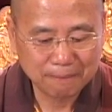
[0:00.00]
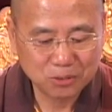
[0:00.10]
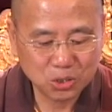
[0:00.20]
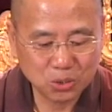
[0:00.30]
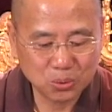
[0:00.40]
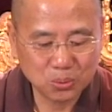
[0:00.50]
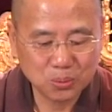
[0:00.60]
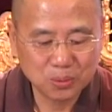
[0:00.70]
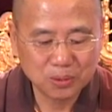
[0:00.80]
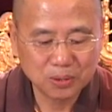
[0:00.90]

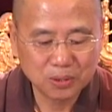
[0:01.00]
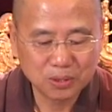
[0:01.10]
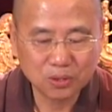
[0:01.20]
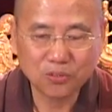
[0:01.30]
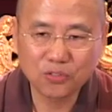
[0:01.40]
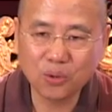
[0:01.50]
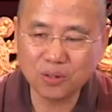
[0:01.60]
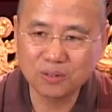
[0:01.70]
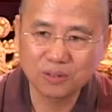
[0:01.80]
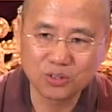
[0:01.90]
to the
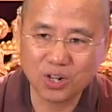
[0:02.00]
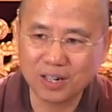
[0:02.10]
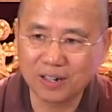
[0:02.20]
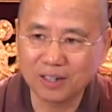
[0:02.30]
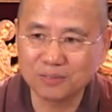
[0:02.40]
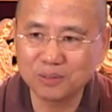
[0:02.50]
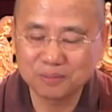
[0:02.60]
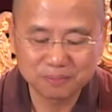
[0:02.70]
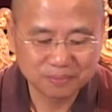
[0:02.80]
third jhana level.